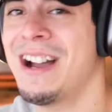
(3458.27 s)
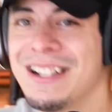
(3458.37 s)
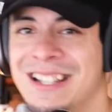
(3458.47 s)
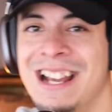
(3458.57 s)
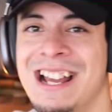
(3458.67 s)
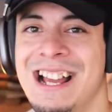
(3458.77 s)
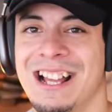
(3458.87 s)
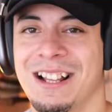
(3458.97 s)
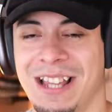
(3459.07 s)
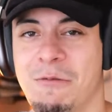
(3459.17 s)
not
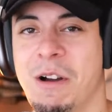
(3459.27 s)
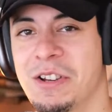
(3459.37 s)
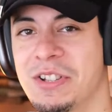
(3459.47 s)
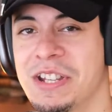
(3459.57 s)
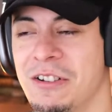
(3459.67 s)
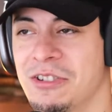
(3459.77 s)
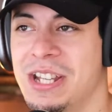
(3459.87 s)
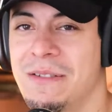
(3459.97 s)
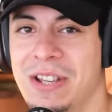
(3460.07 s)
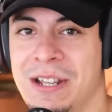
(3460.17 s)
like what you see
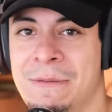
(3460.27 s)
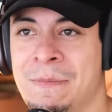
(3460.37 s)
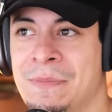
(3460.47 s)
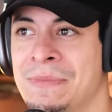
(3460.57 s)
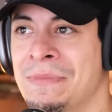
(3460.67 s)
on TV.